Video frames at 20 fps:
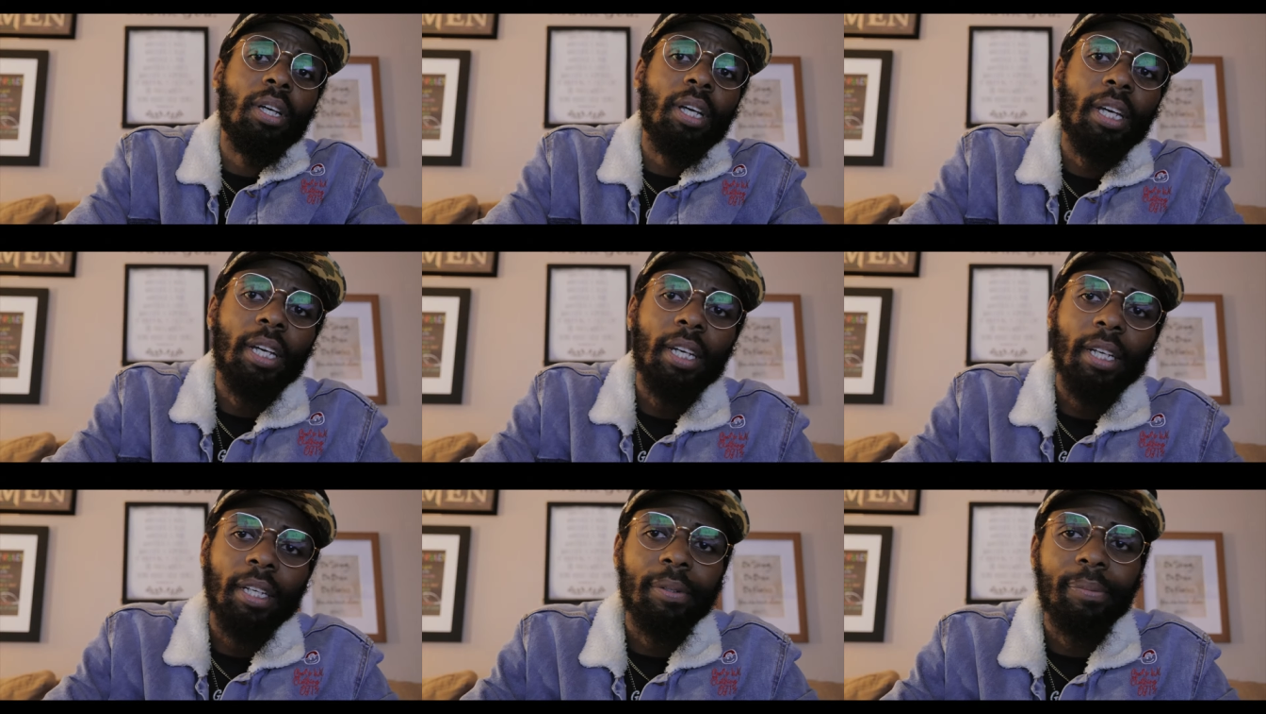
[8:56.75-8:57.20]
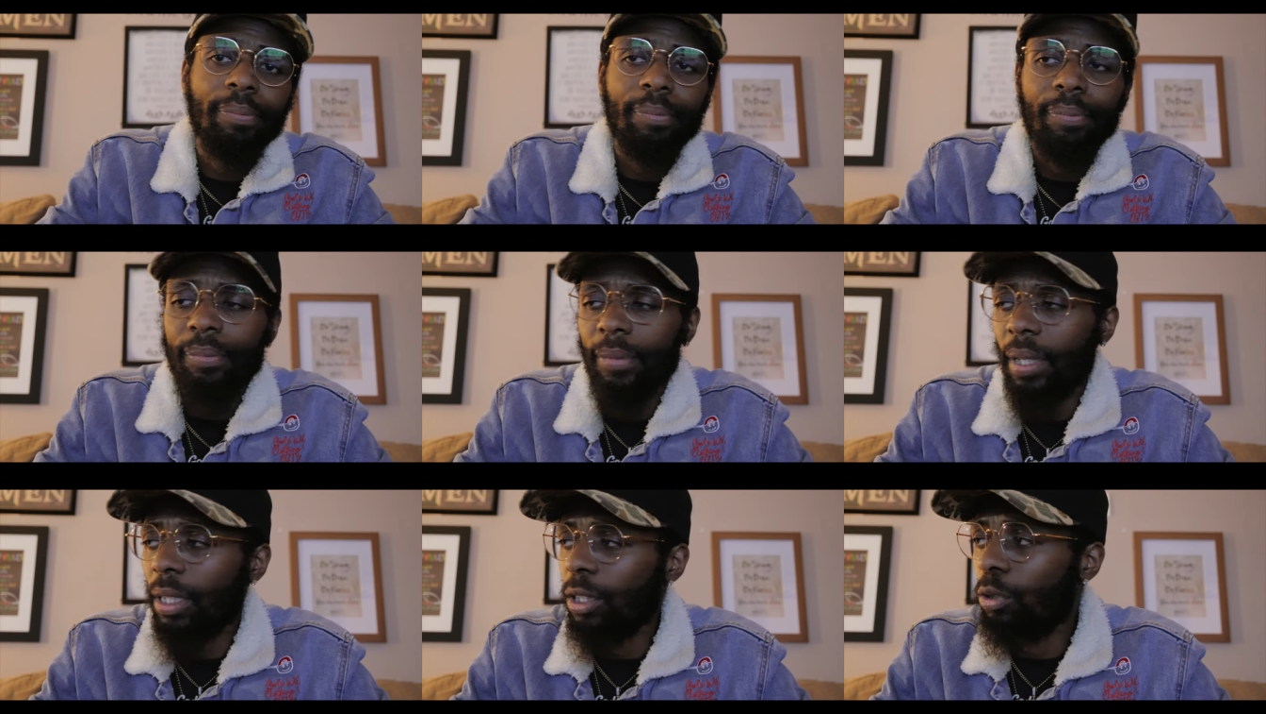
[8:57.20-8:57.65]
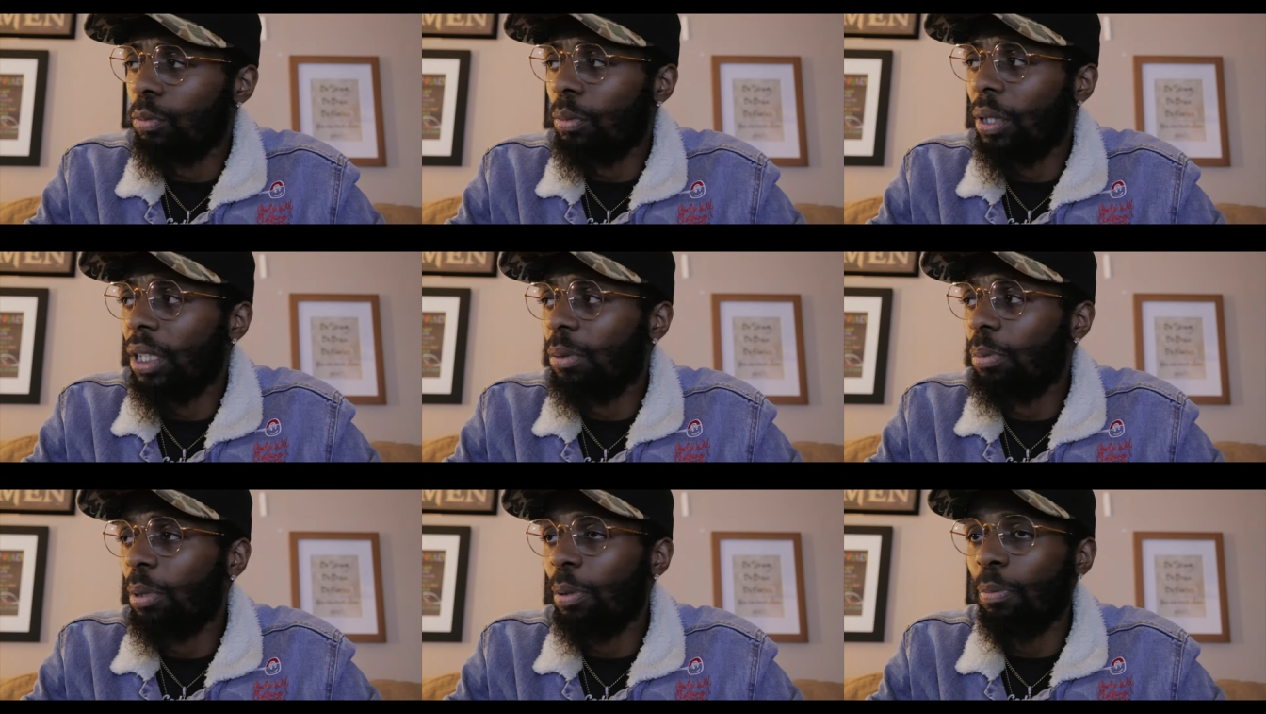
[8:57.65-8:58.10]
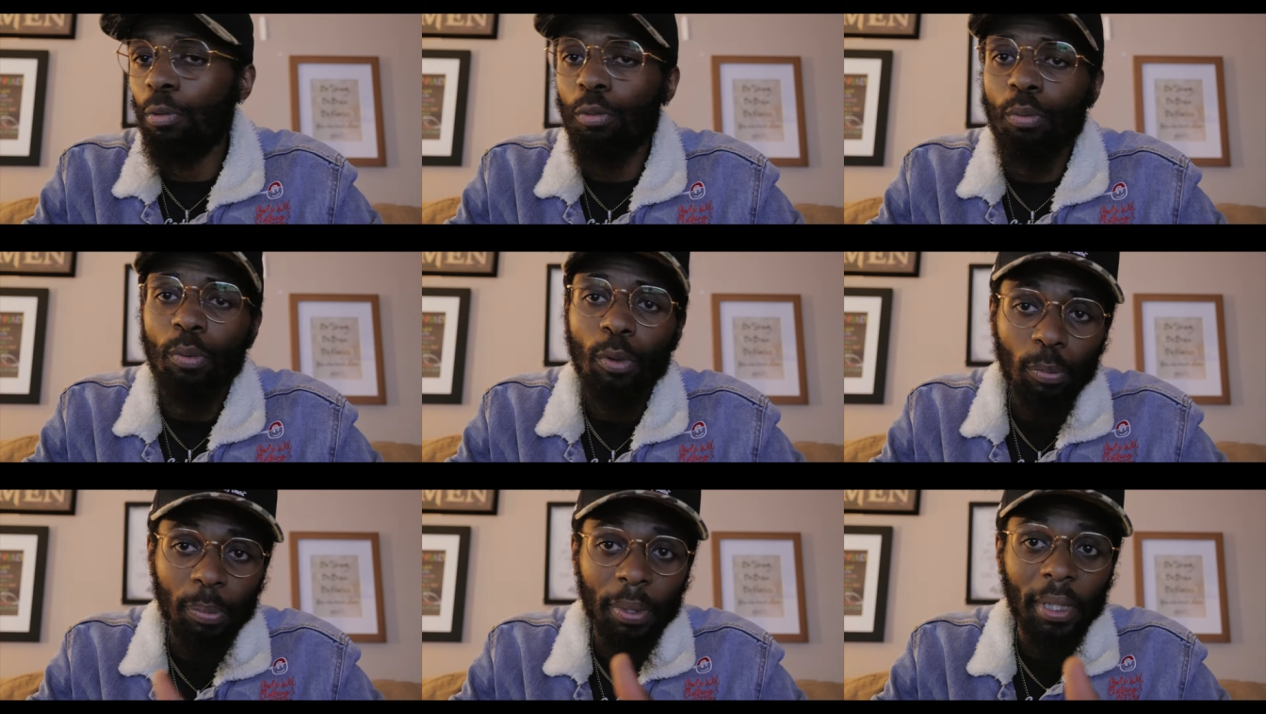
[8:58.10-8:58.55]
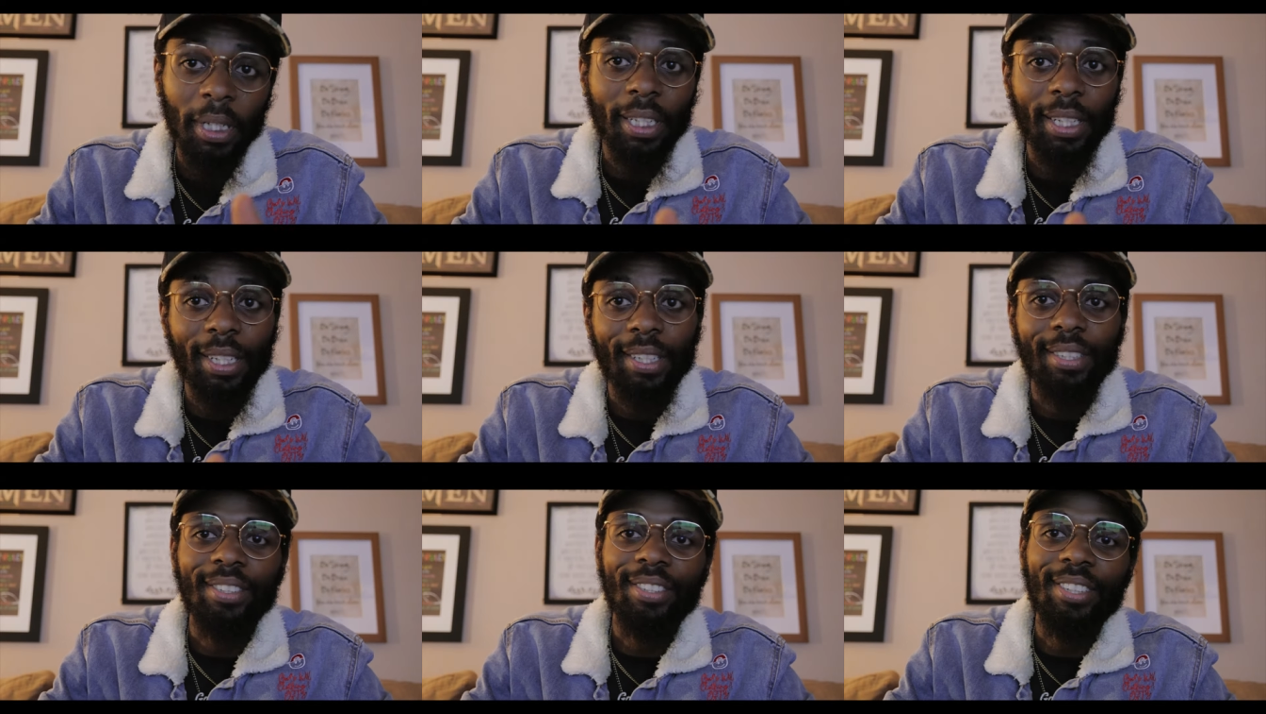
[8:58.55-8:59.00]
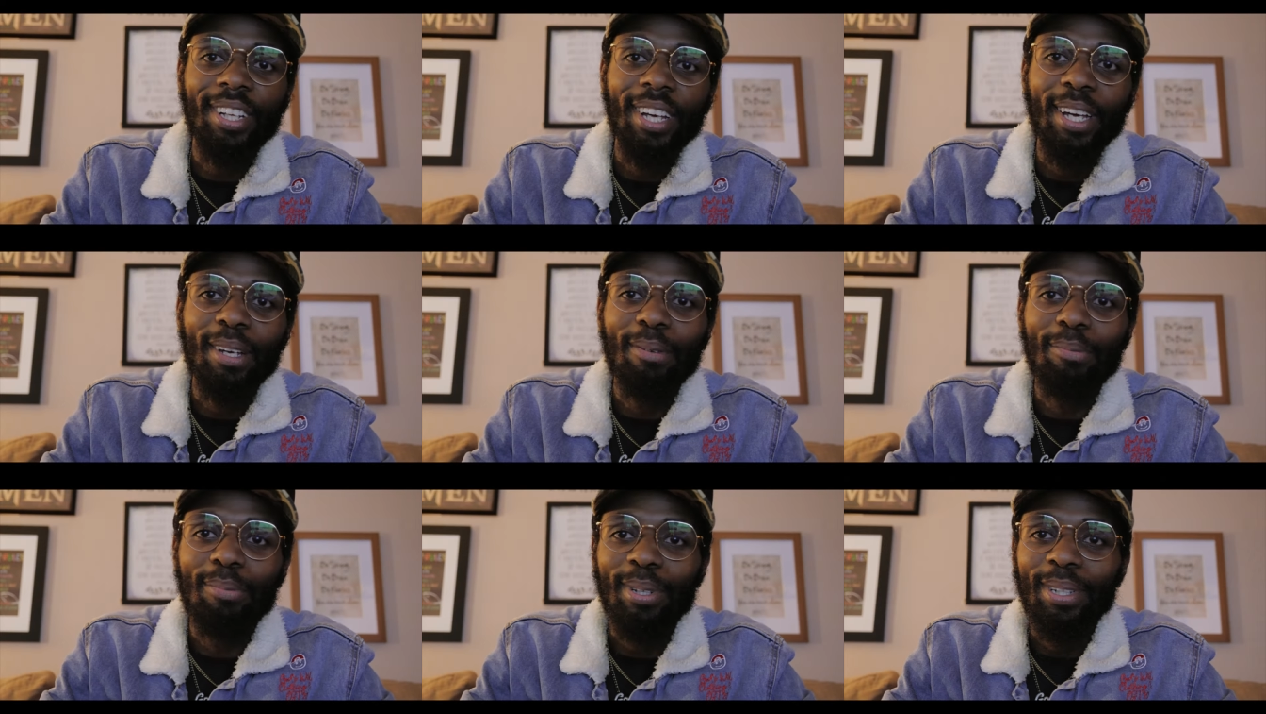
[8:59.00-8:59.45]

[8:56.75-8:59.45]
And I know many people will be against that,